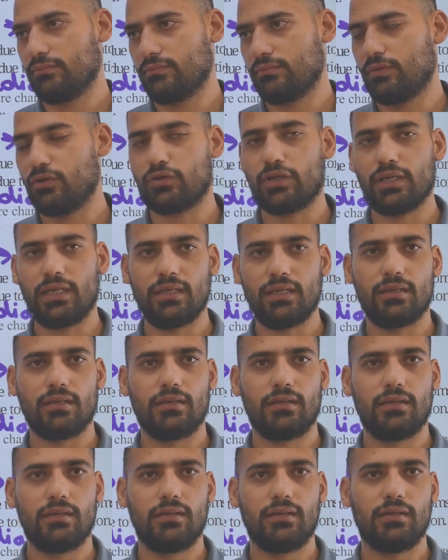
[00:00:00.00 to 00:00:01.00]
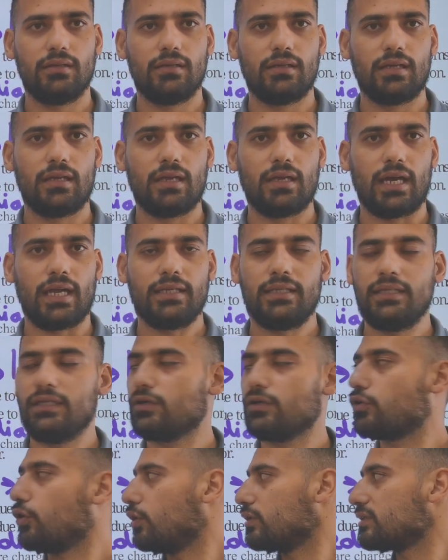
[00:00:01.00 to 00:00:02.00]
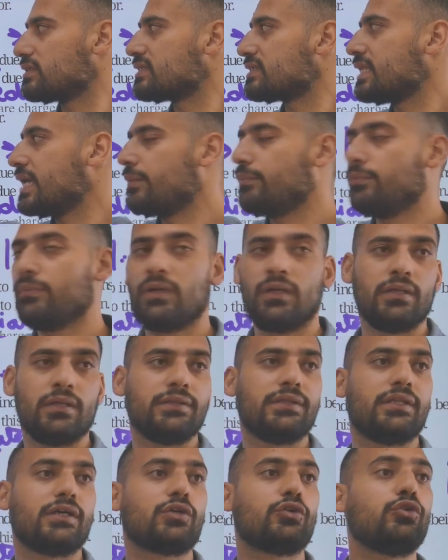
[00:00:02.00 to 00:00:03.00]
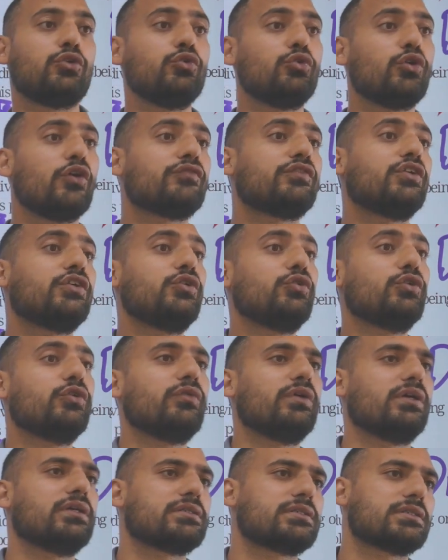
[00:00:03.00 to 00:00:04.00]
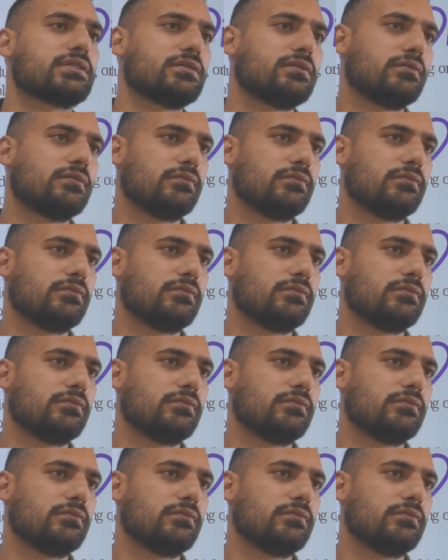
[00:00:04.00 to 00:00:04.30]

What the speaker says: Okay? And he called them the glue of the universe.